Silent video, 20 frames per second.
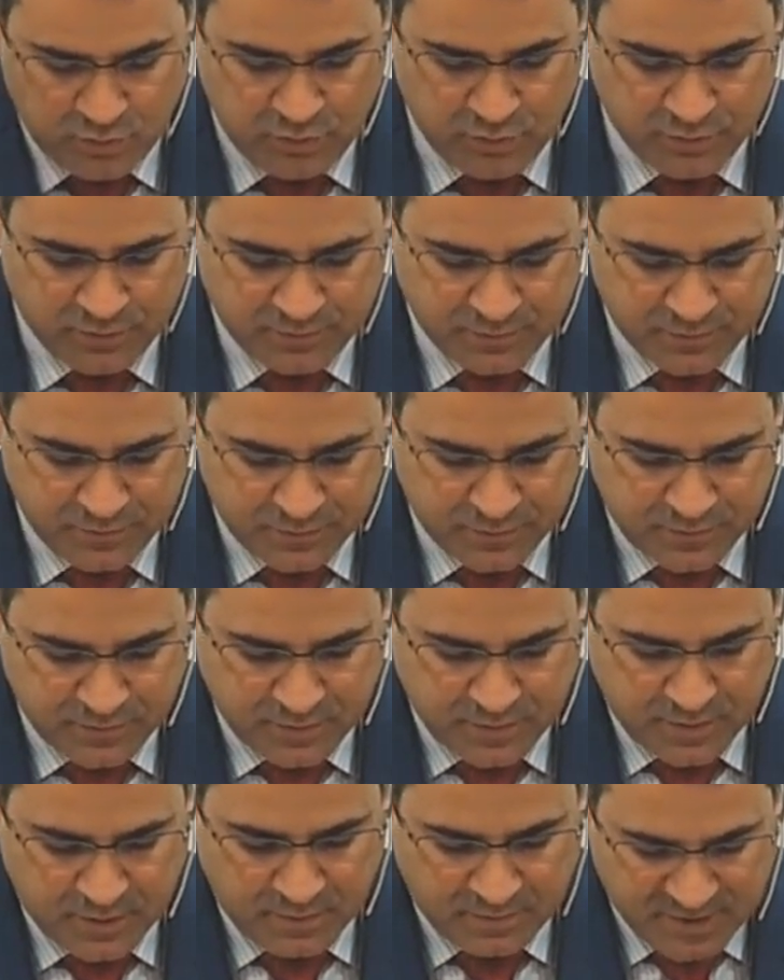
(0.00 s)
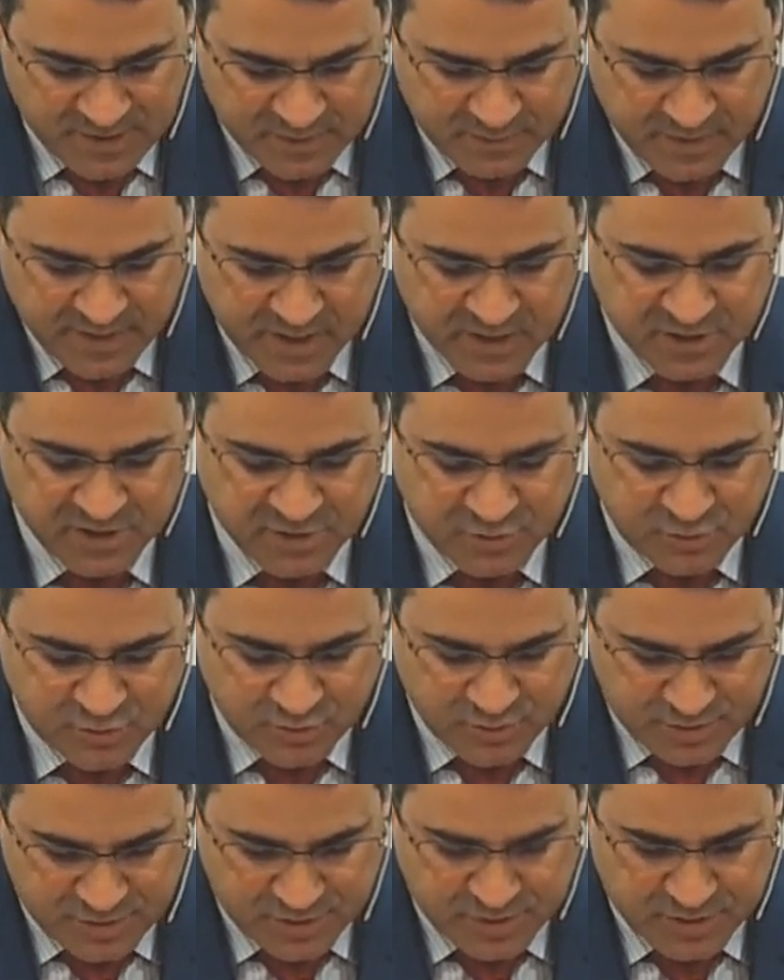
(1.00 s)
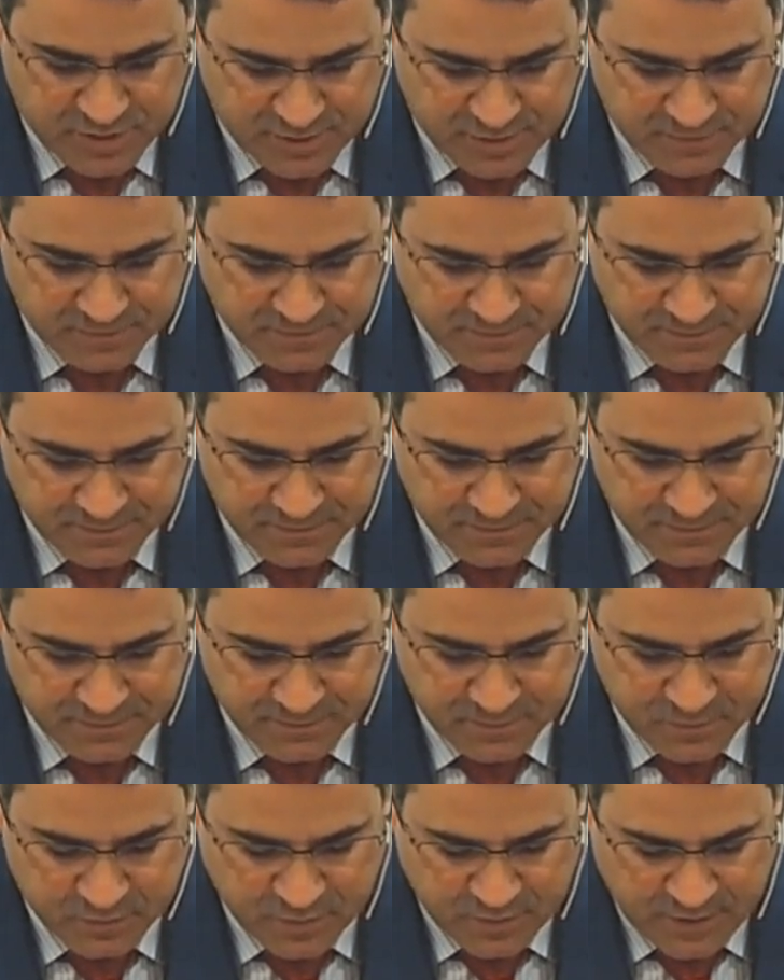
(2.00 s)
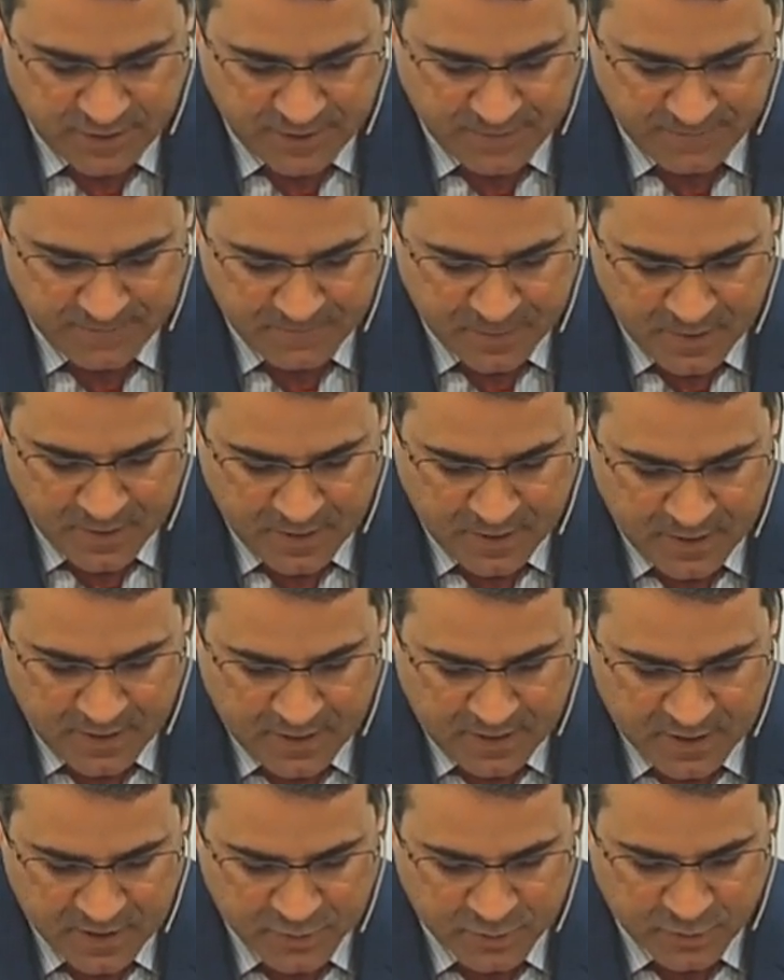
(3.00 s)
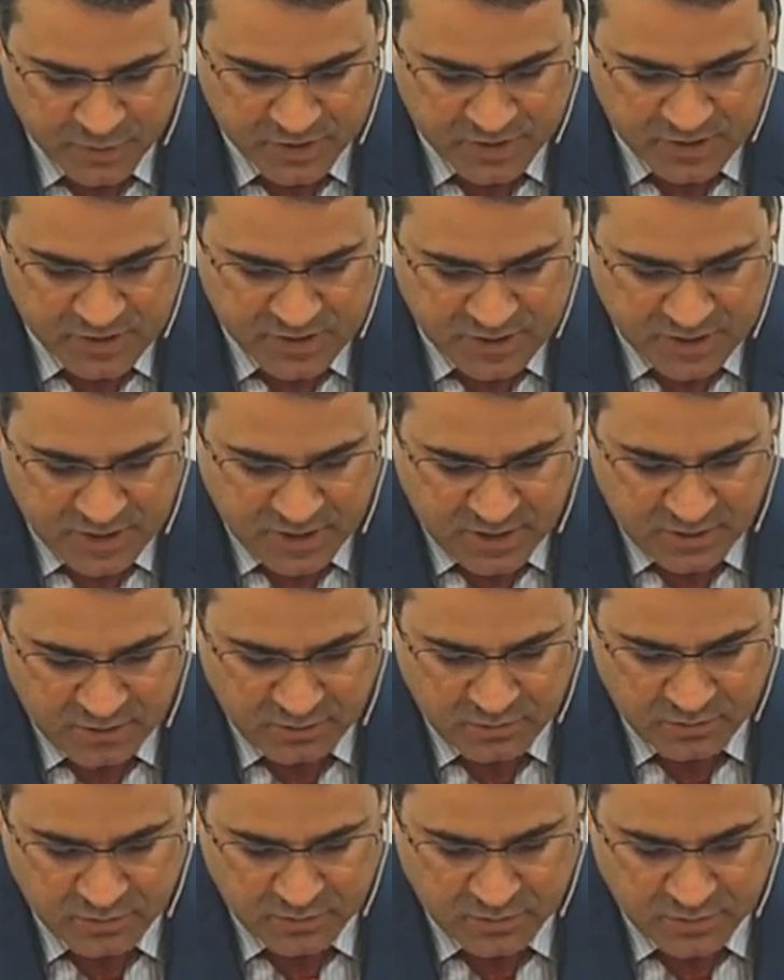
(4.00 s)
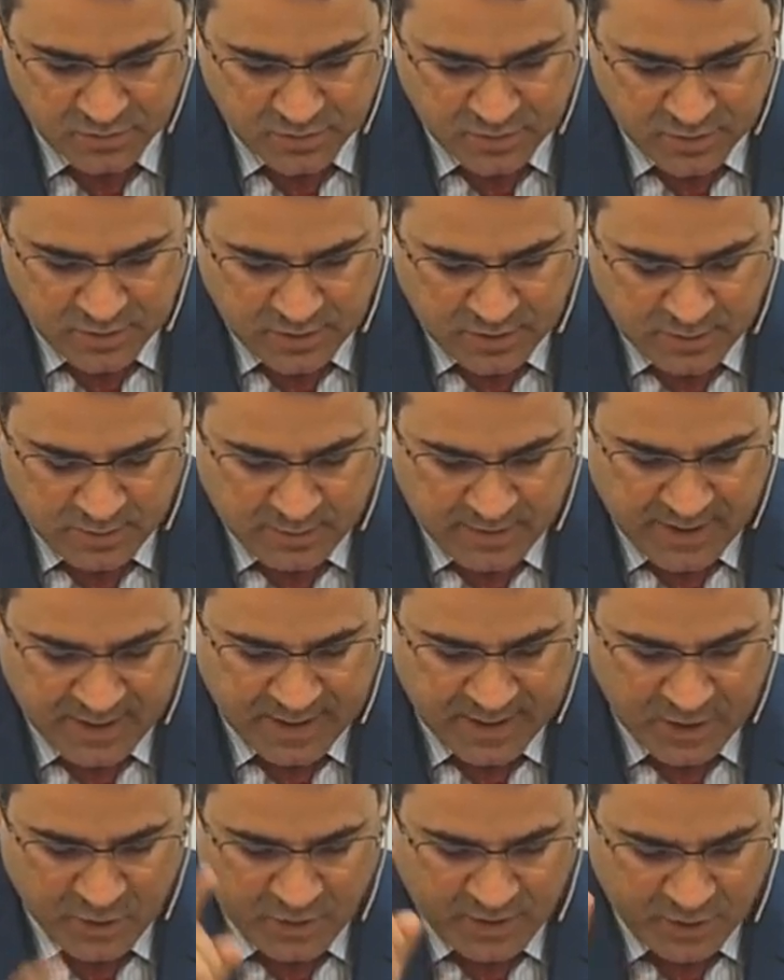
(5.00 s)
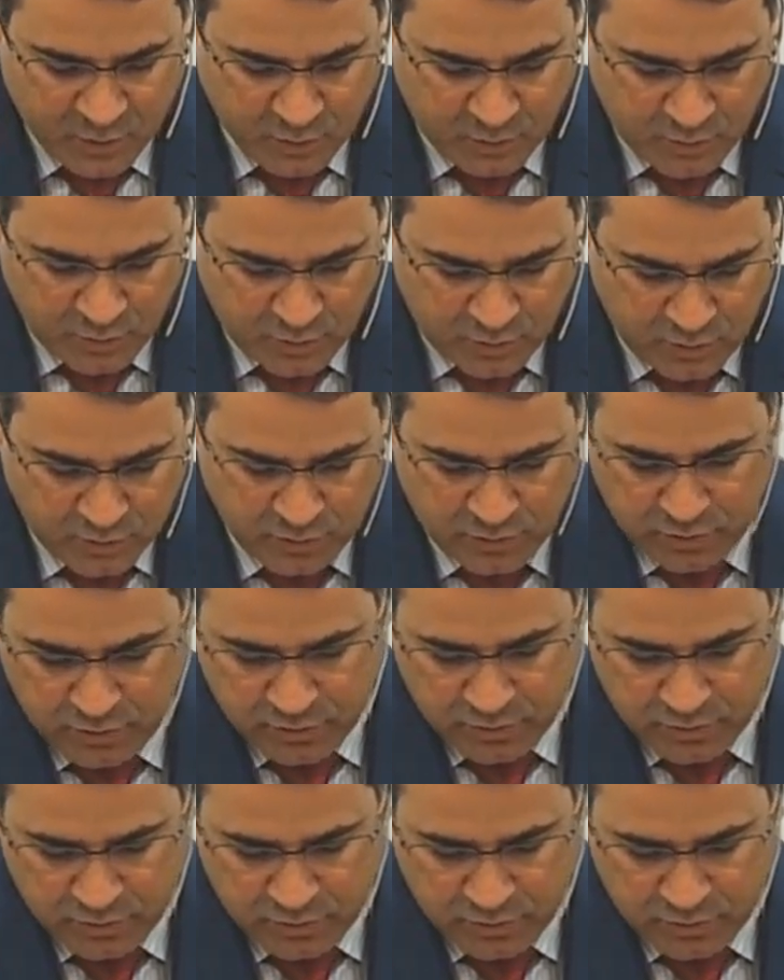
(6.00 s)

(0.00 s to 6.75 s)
Not for the world, but for Jesus. To have disposition